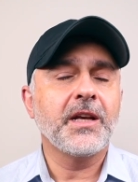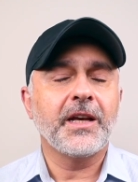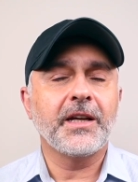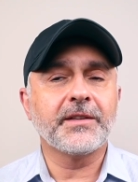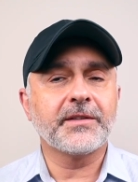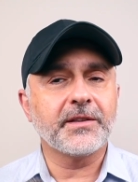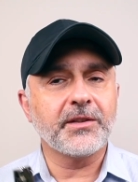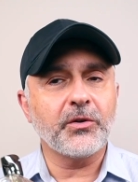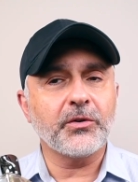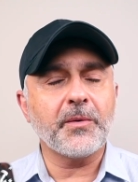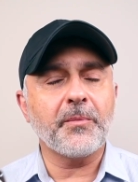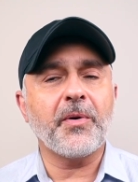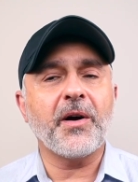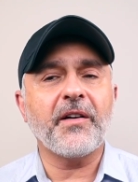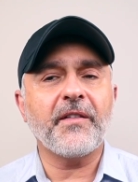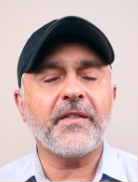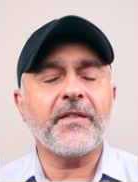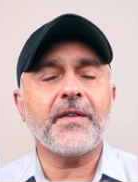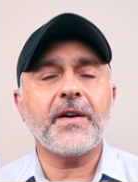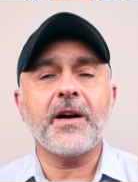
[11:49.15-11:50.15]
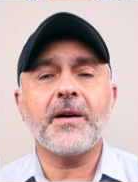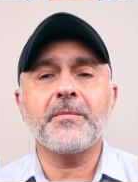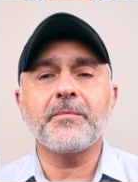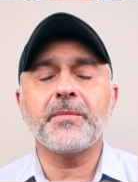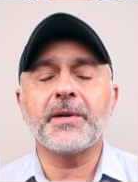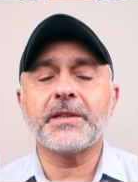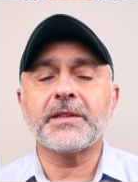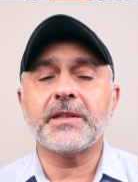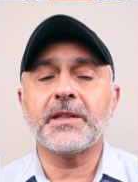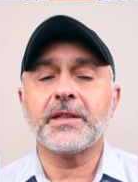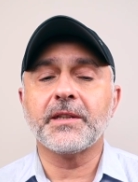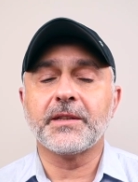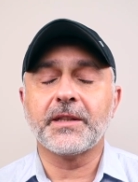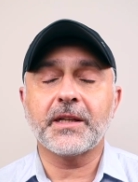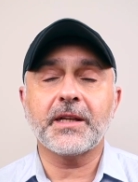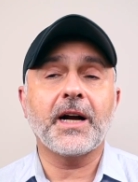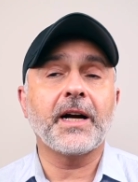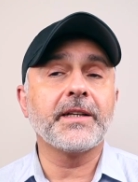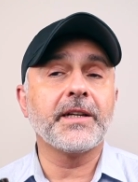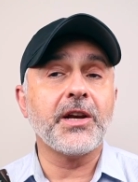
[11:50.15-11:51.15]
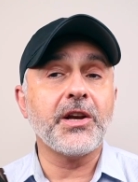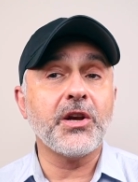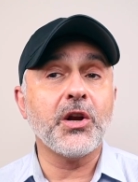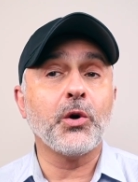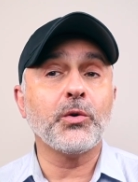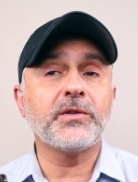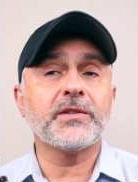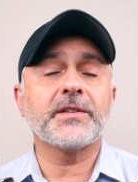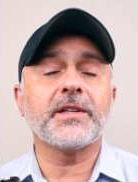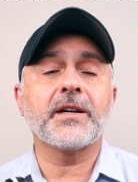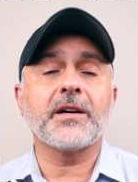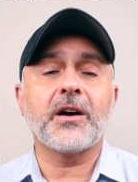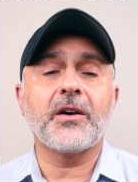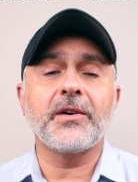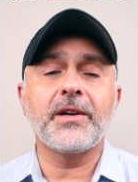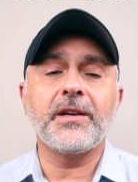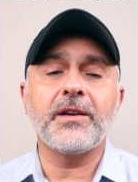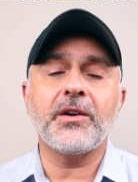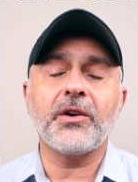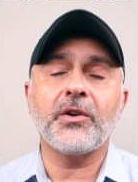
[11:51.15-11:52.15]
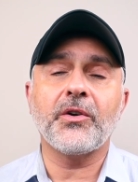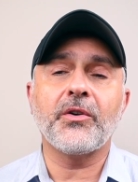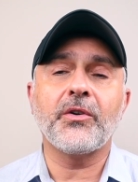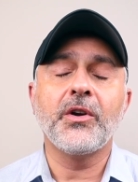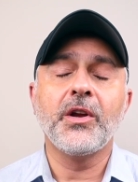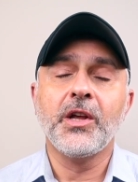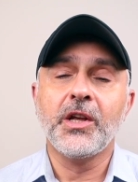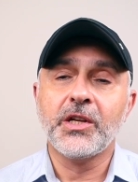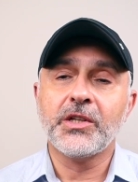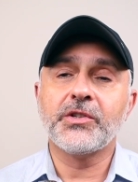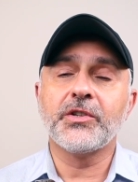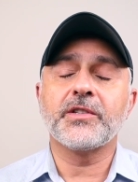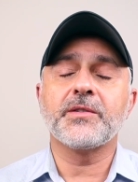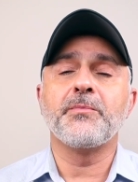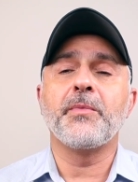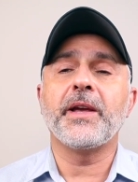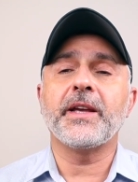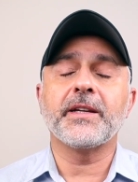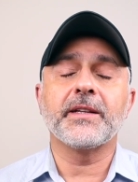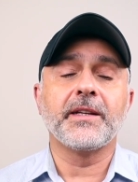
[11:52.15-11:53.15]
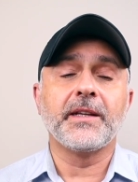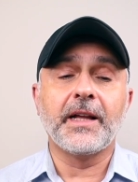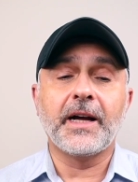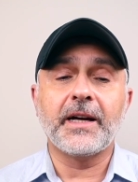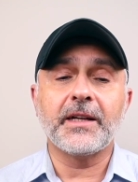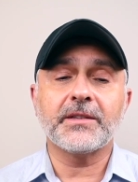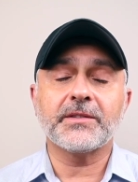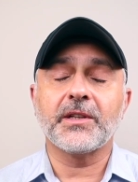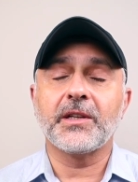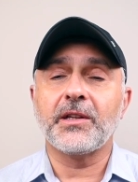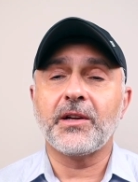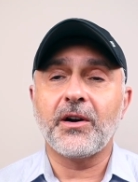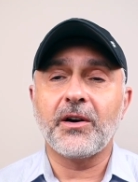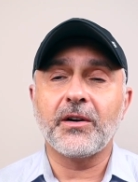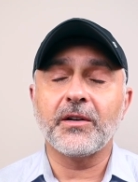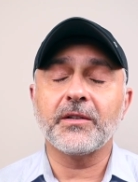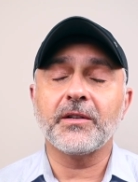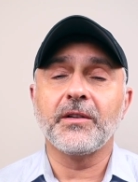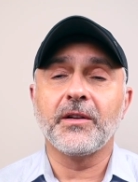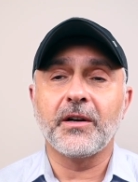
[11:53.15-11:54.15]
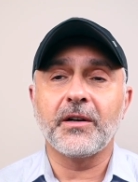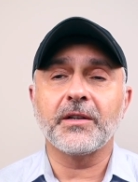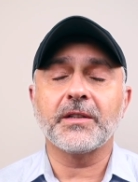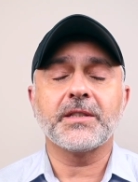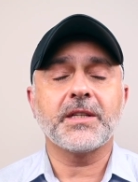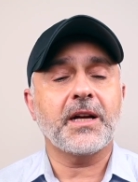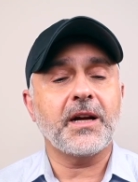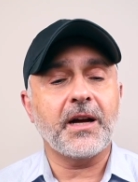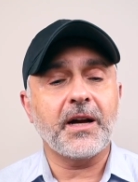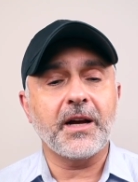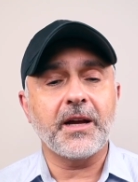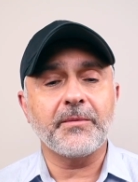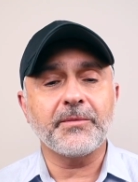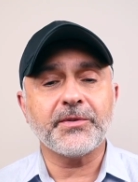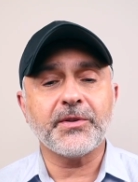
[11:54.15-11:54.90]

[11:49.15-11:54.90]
It's an Eau de Parfum, but the, the kind of notes that are in here just make it last a long, long time.